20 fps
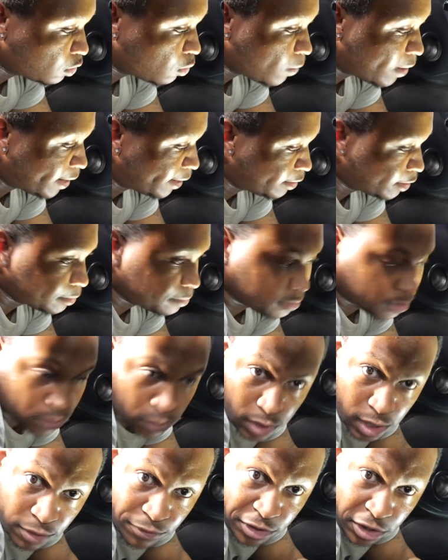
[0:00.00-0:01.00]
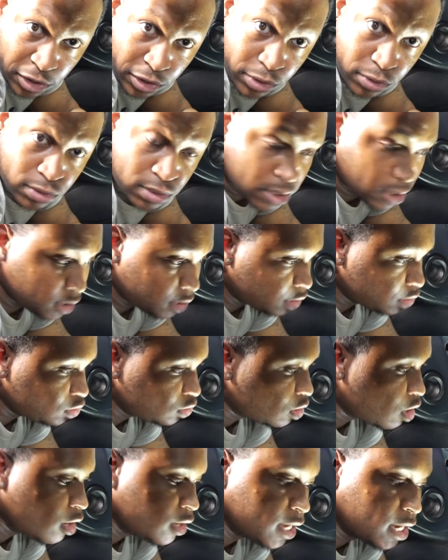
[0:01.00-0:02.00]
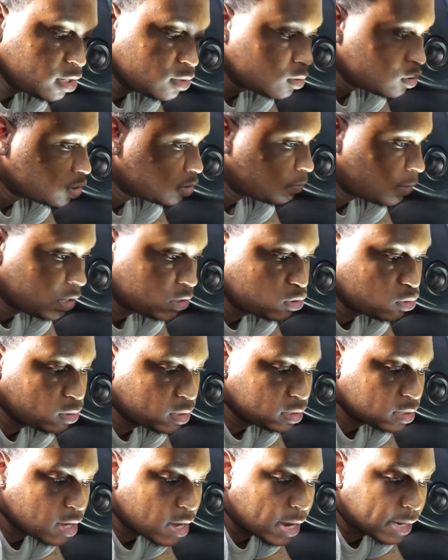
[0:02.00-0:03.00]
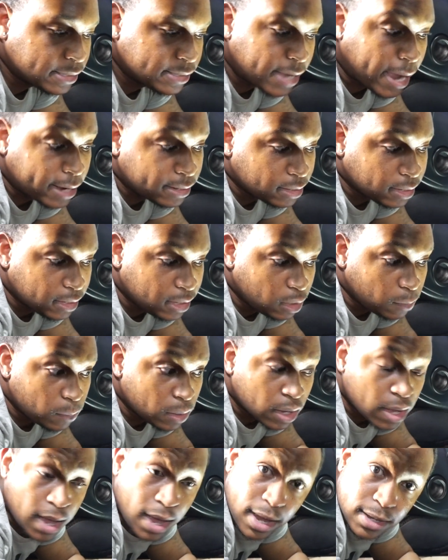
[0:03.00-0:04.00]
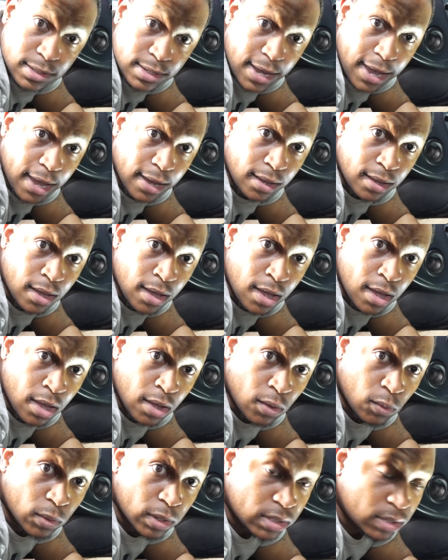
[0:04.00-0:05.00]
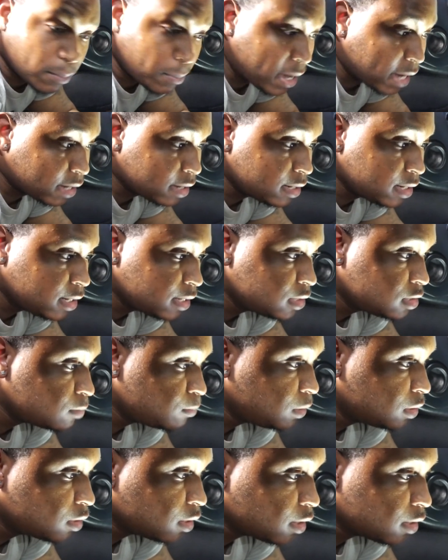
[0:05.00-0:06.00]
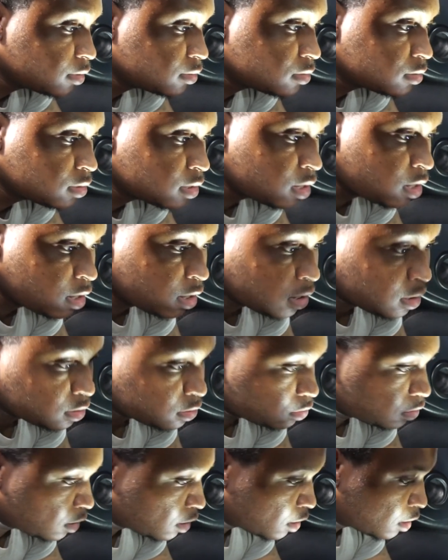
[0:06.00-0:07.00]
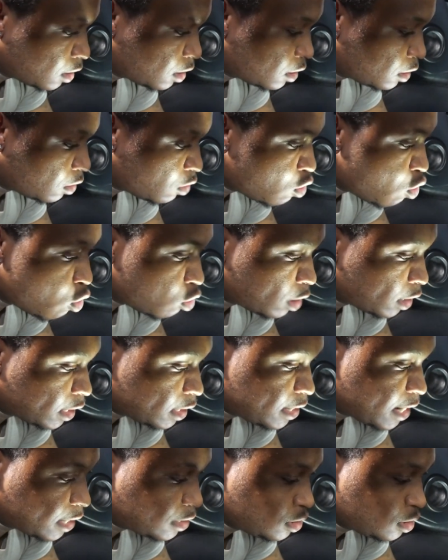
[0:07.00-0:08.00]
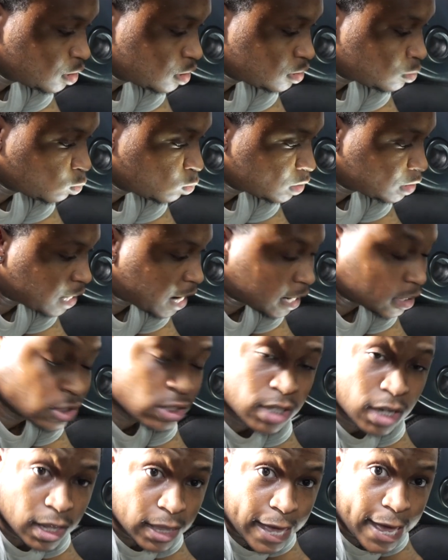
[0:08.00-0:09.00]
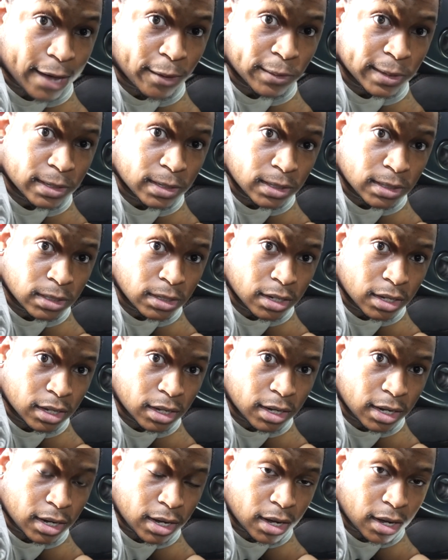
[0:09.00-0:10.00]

the wire up to whatever you're using. And all you gotta do is just make sure it's contact and keep in contact with the back of this, because the horn connection was actually allowing the